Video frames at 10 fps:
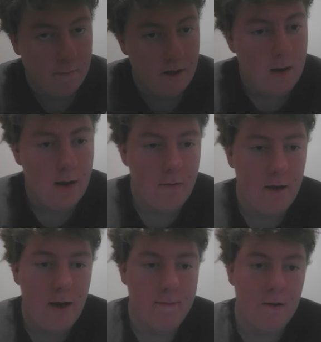It
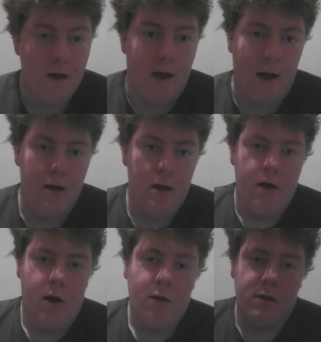really helps a lot.
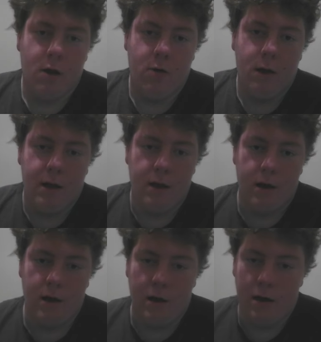Also,
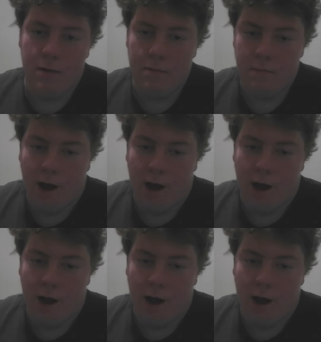uh,